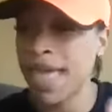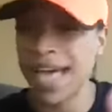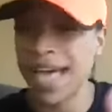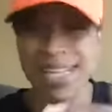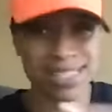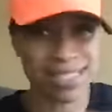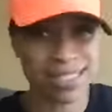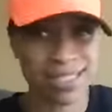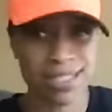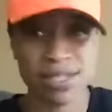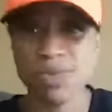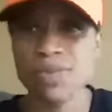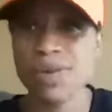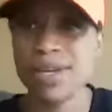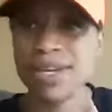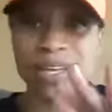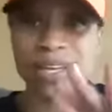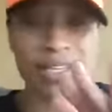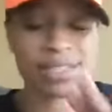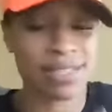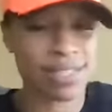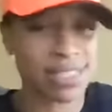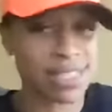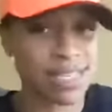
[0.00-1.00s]
I still want to
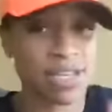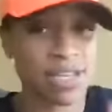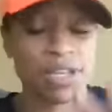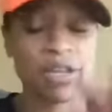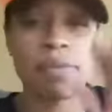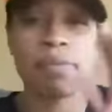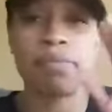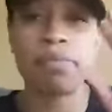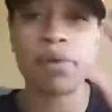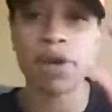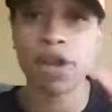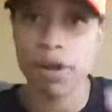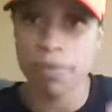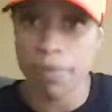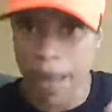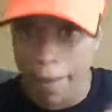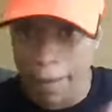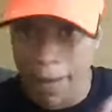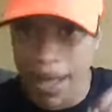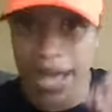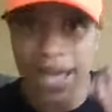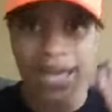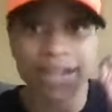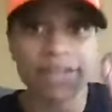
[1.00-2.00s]
continue to burn my
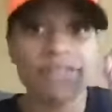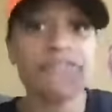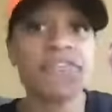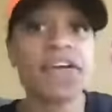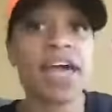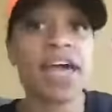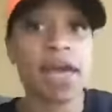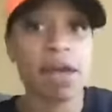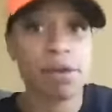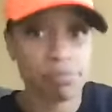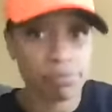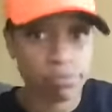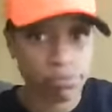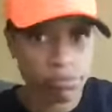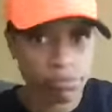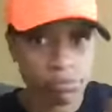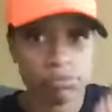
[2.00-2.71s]
body fat.